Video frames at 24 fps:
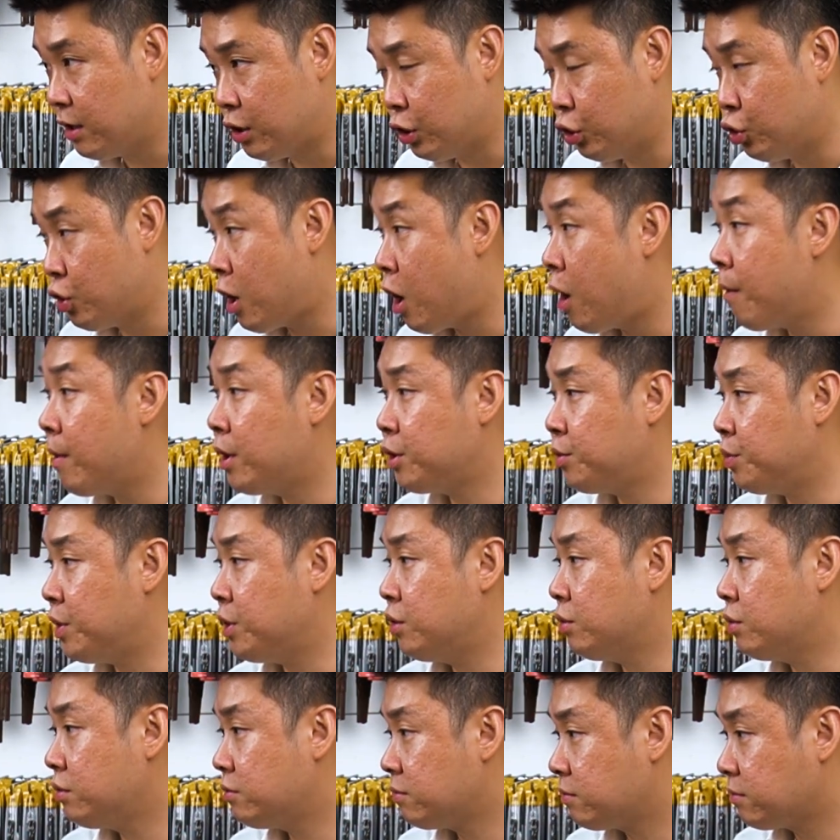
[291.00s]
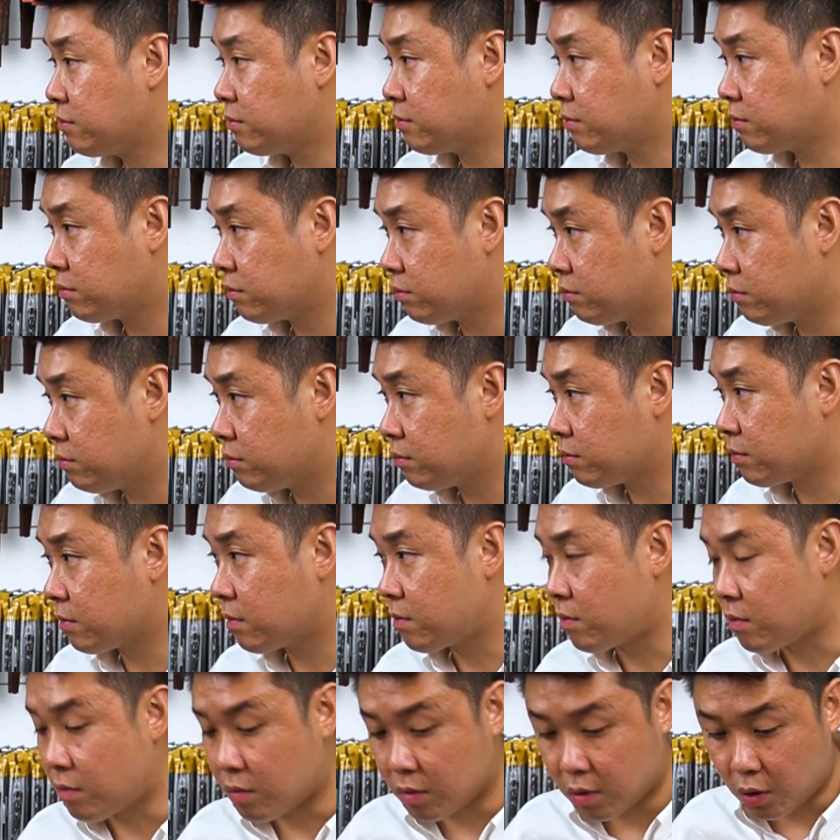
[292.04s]
You know how much we do?
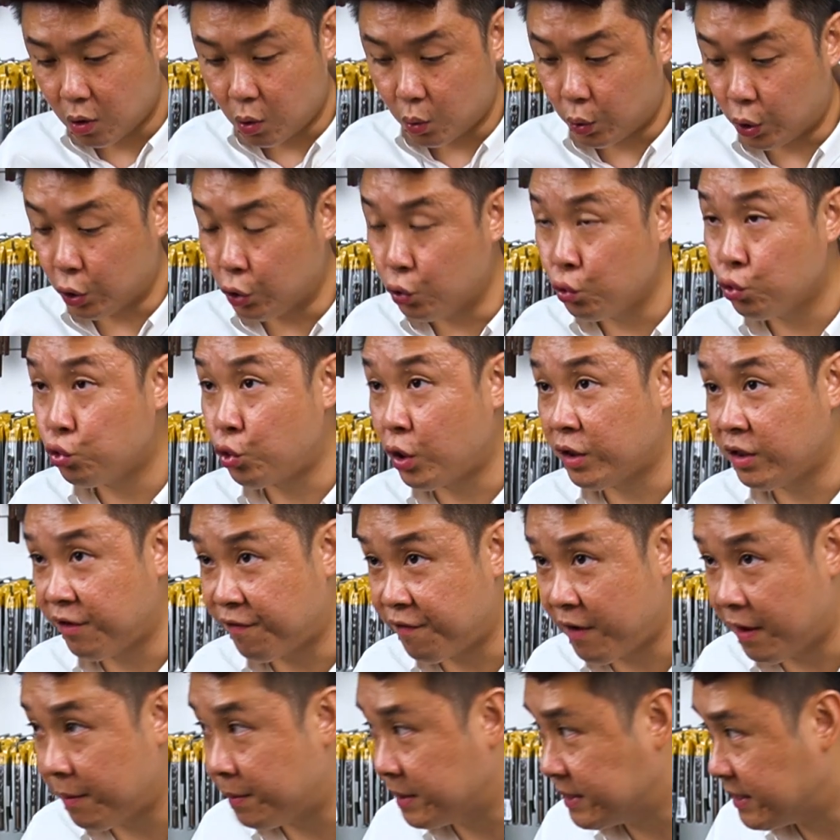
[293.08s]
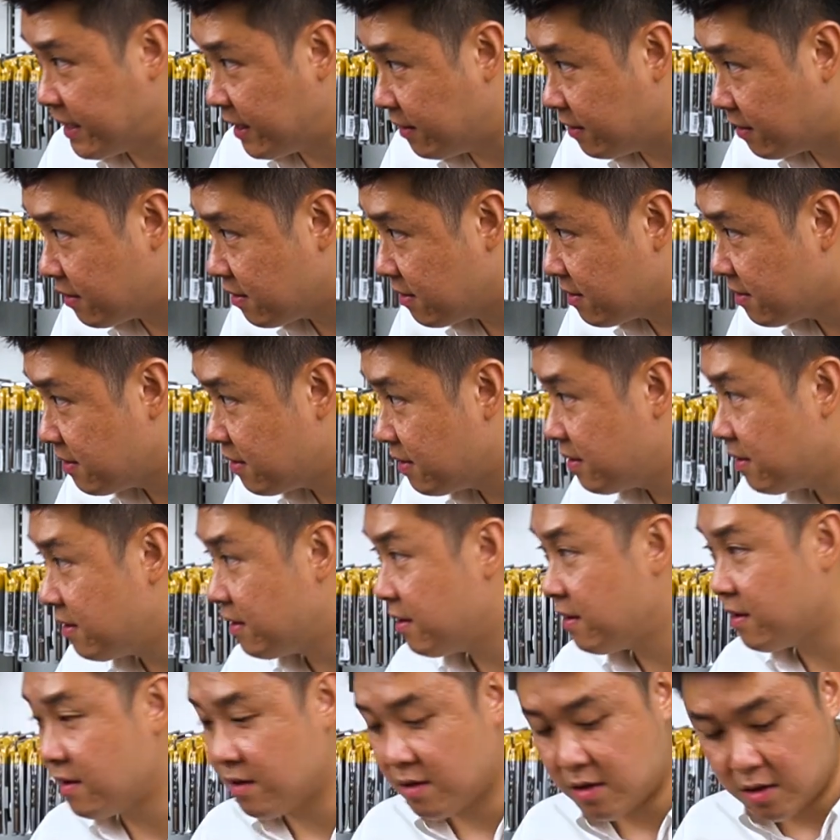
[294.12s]
We do
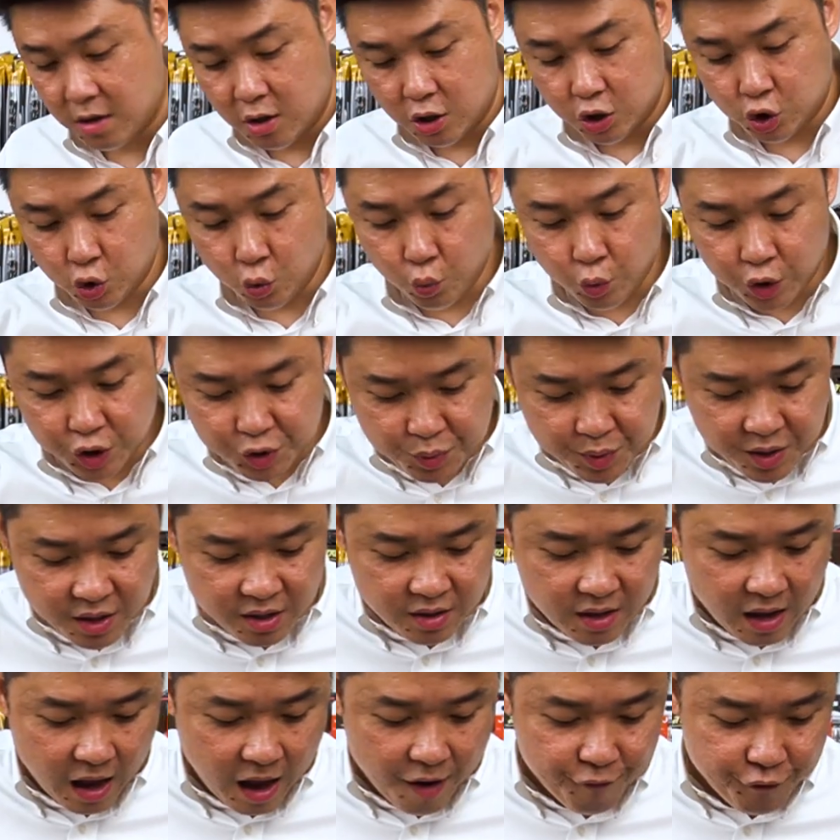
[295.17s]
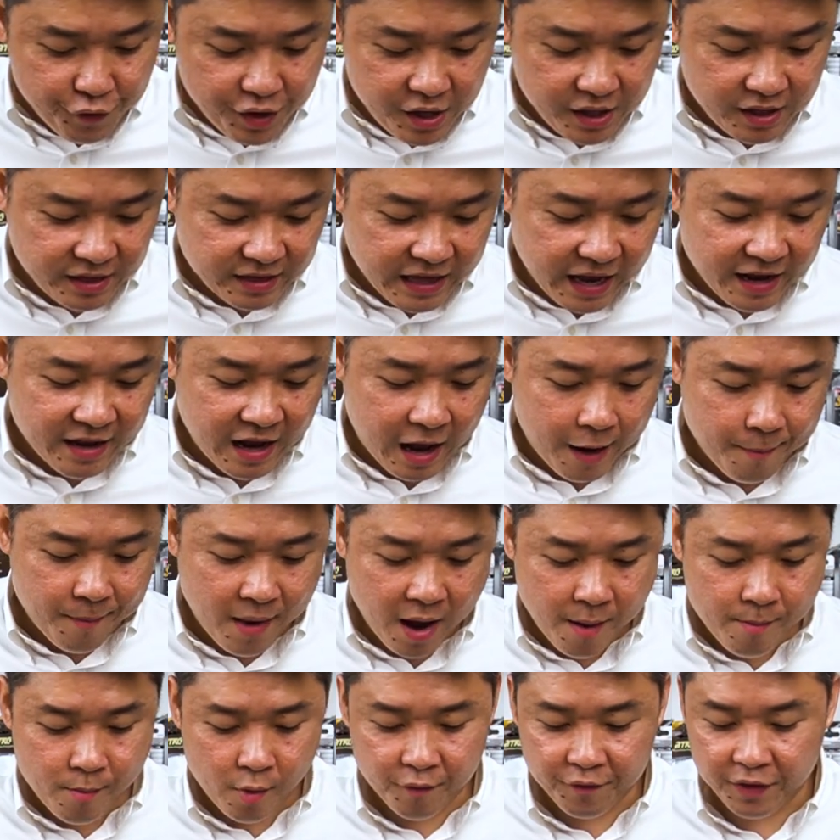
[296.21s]
25%. So which means every 10
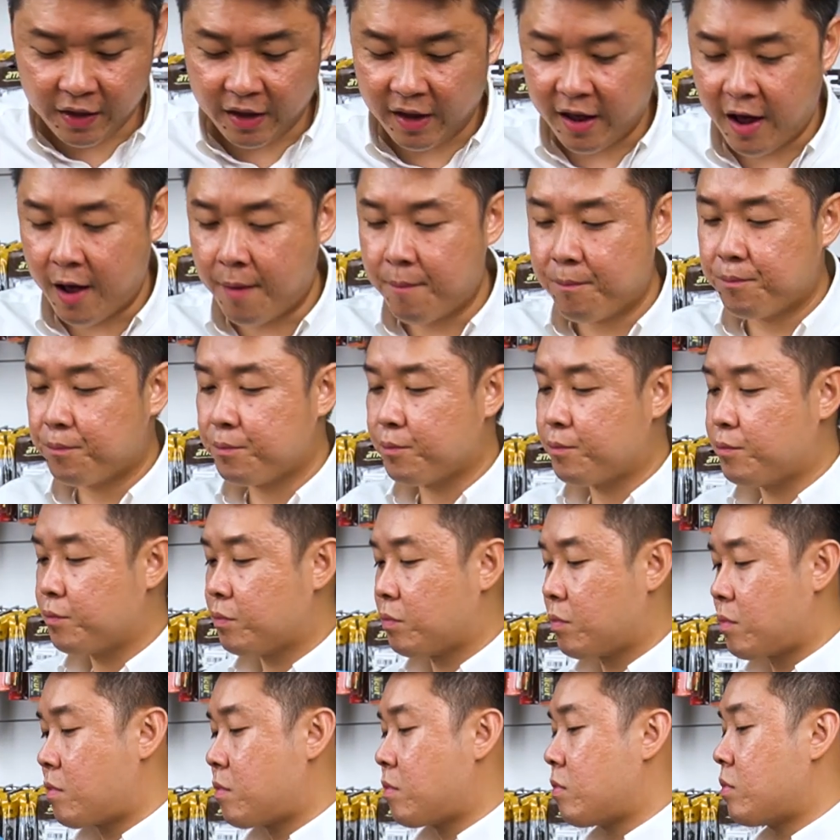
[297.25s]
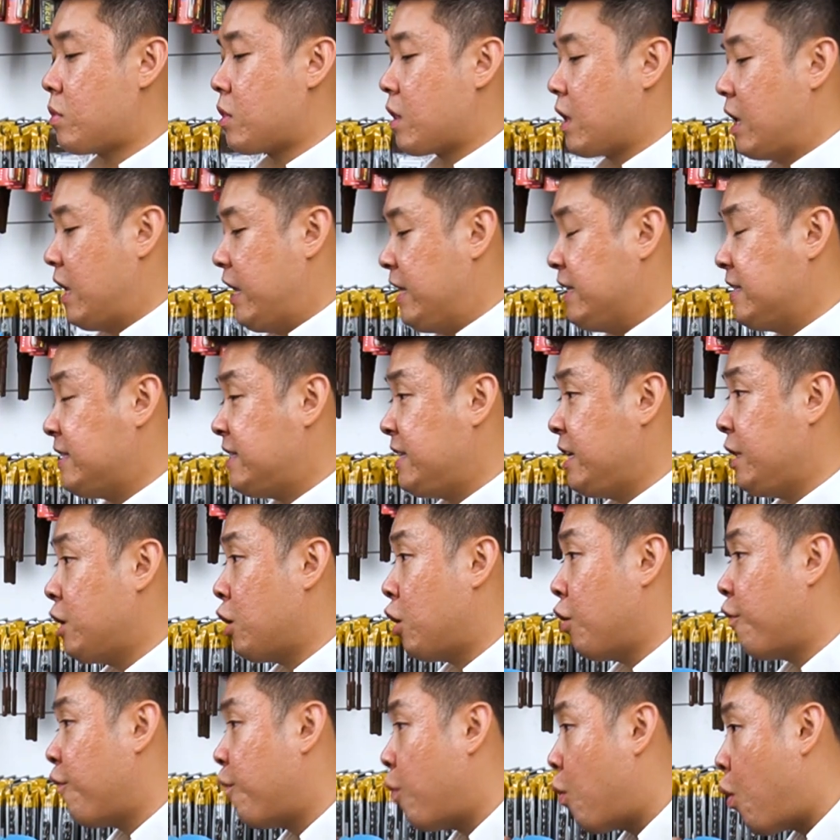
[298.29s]
mm of the gap, instead
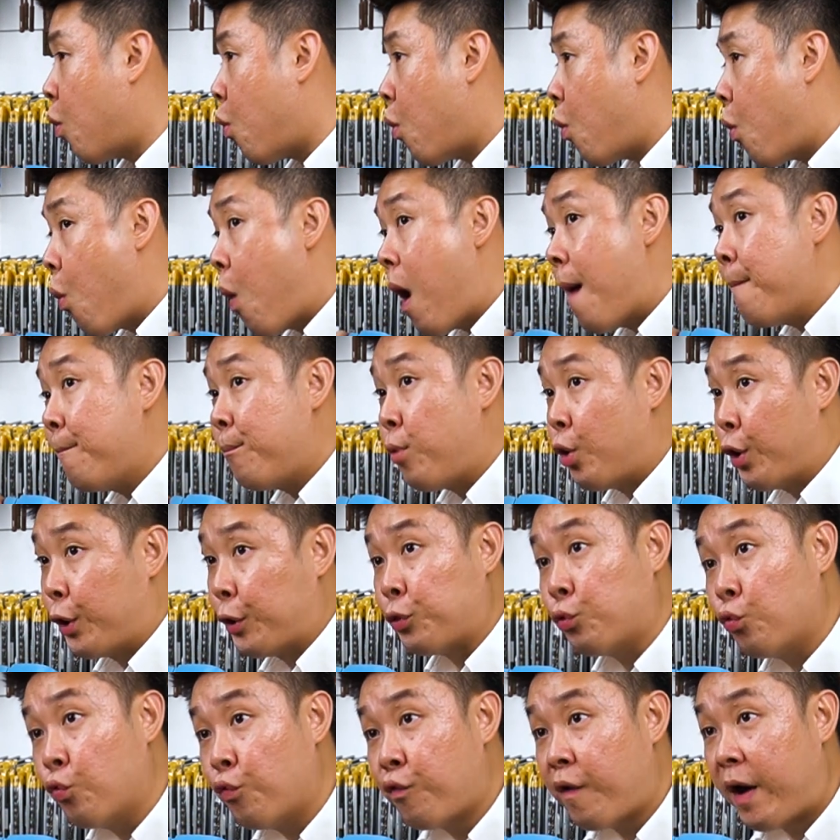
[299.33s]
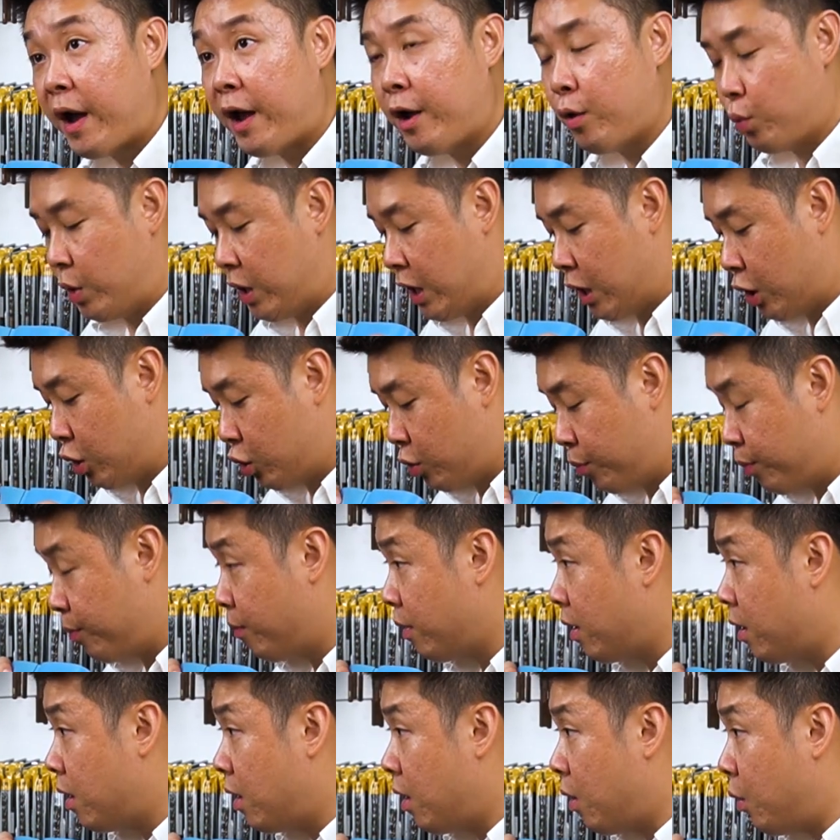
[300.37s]
of
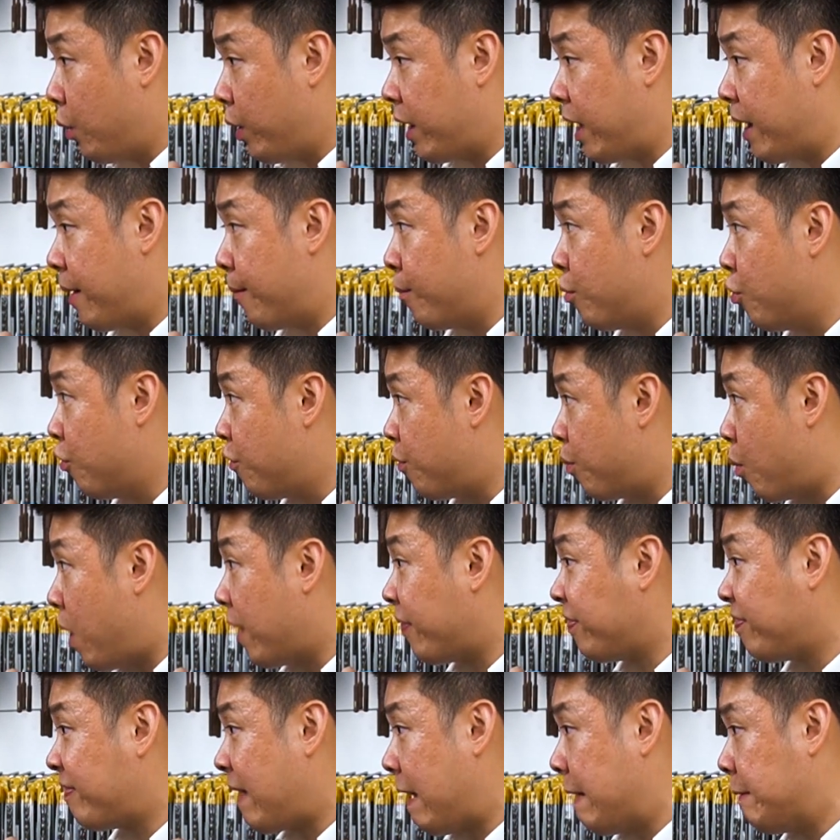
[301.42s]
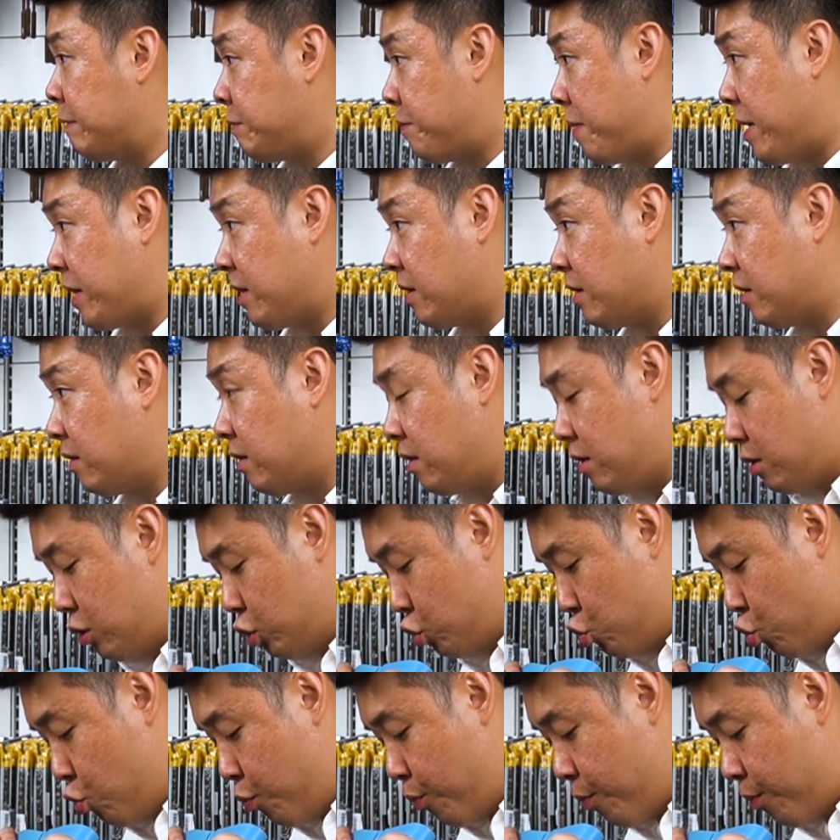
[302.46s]
1.25, we can move one times better,
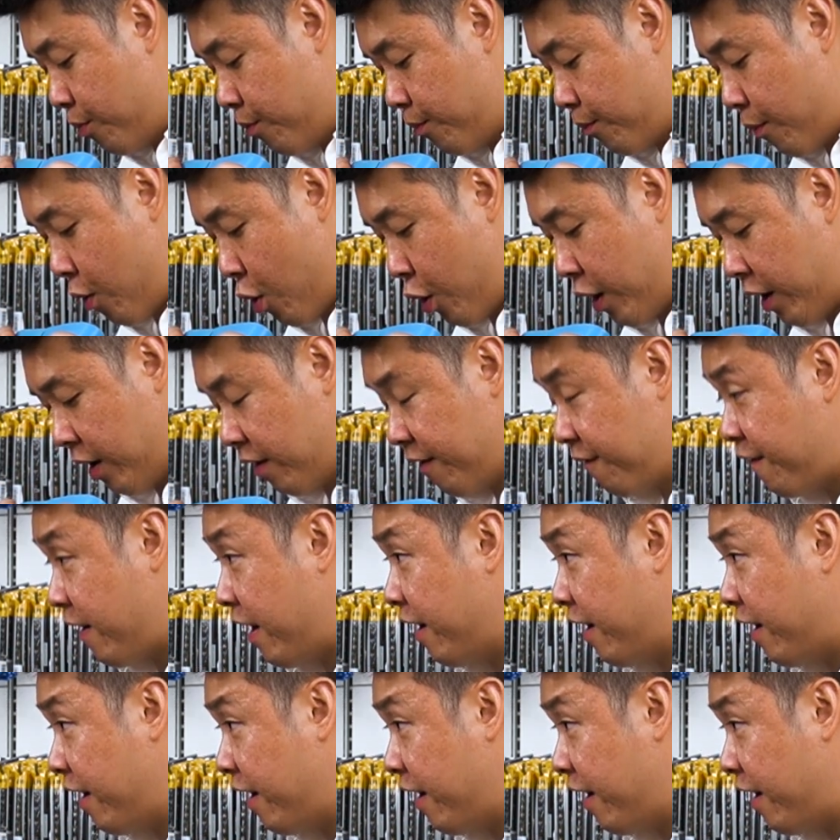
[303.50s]
2.5